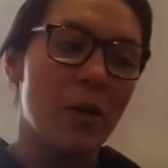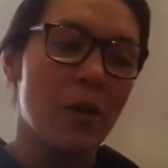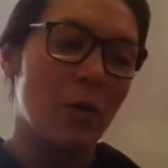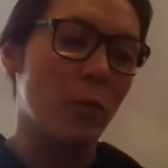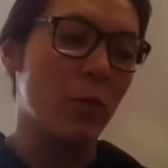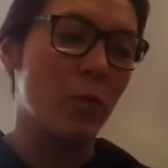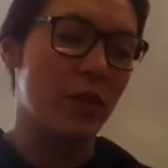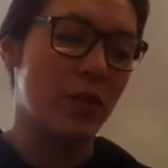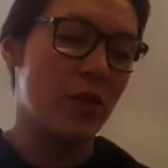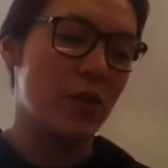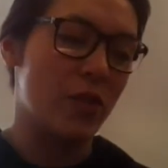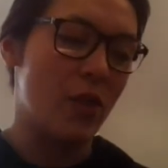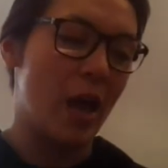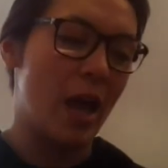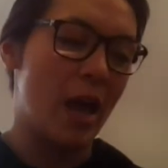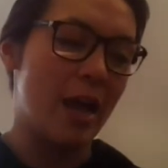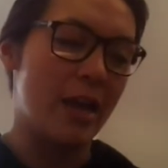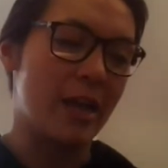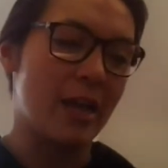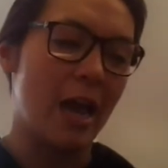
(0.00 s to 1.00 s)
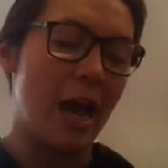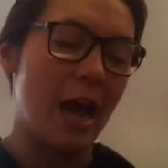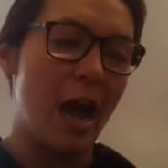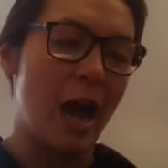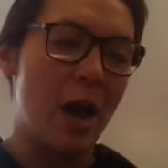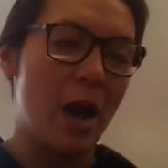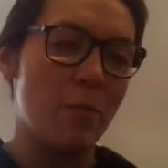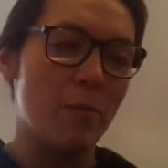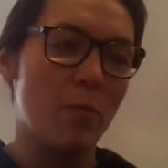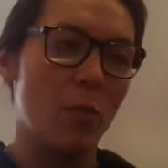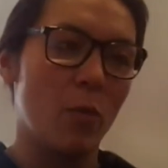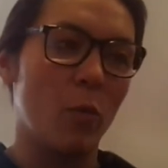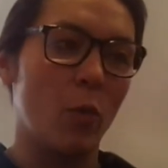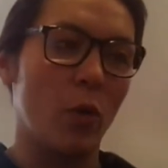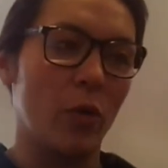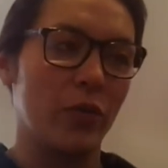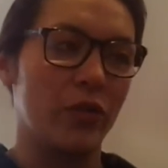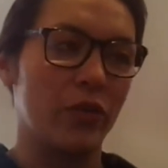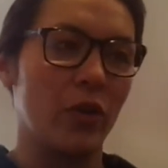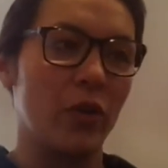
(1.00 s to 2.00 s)
whether they um,
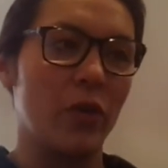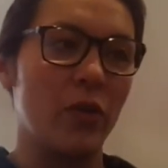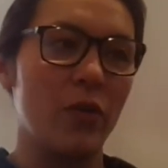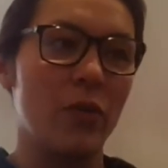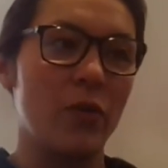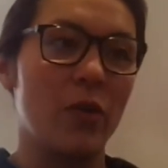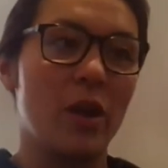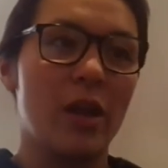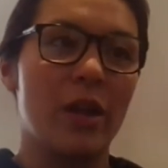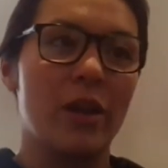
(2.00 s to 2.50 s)
want to